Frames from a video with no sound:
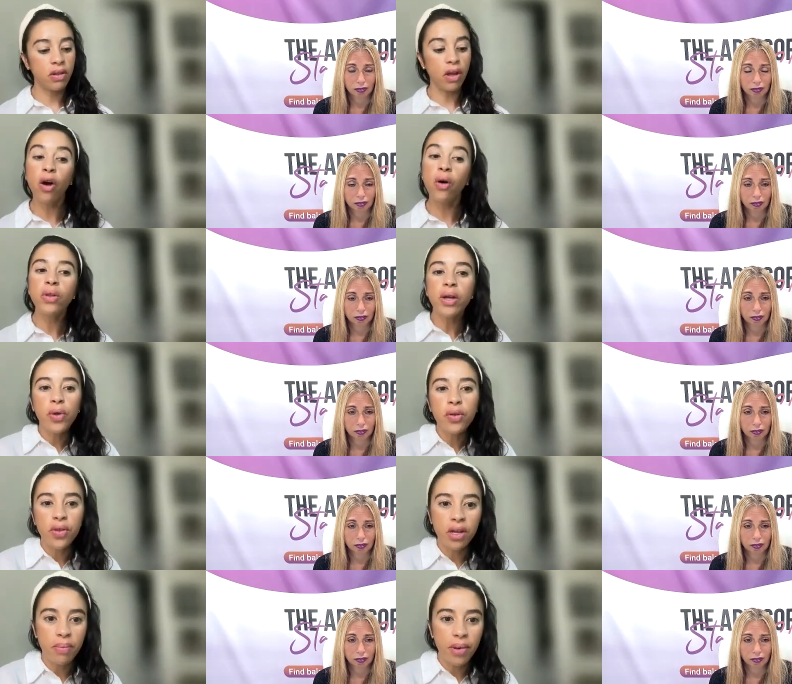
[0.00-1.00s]
Speaker 1: oh, like, what do you
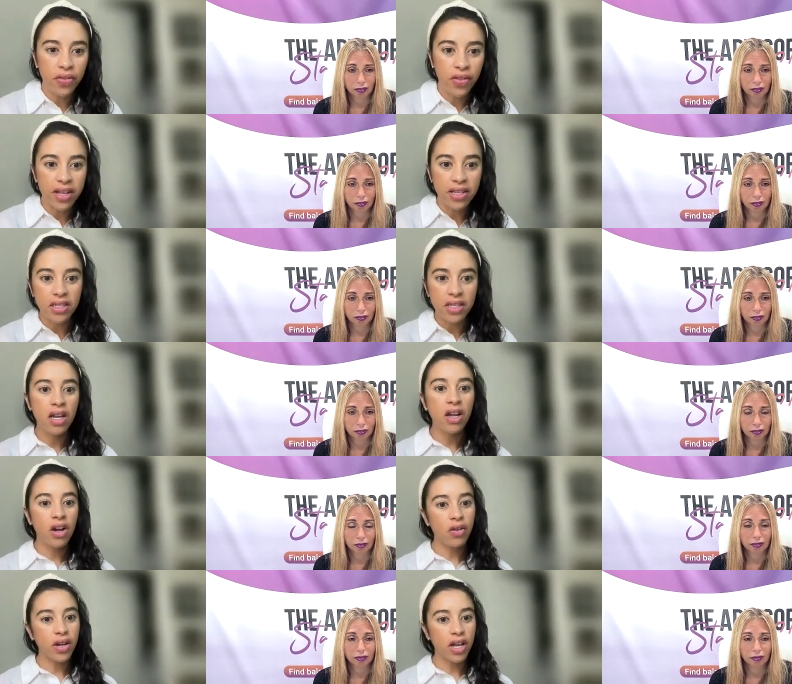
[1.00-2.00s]
think about this?
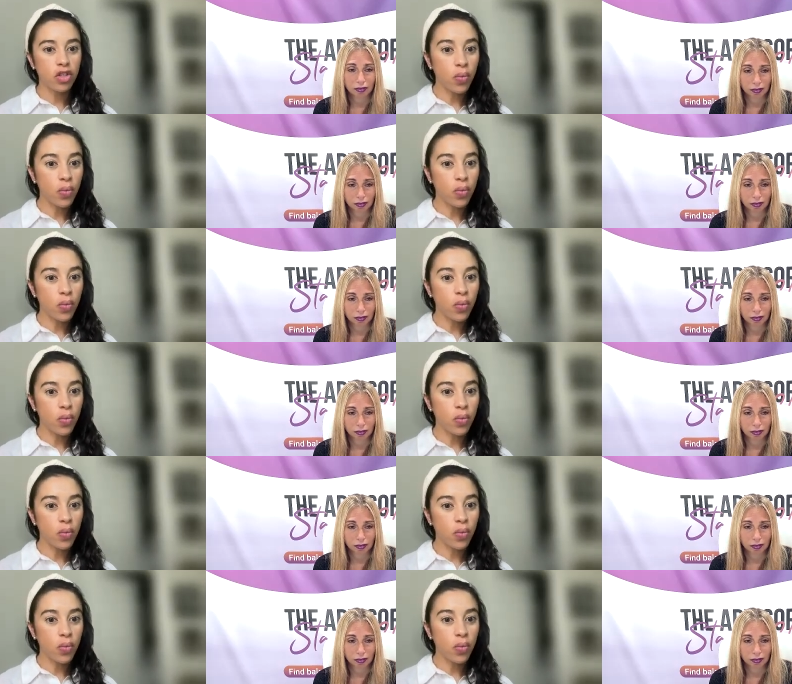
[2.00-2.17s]
Okay,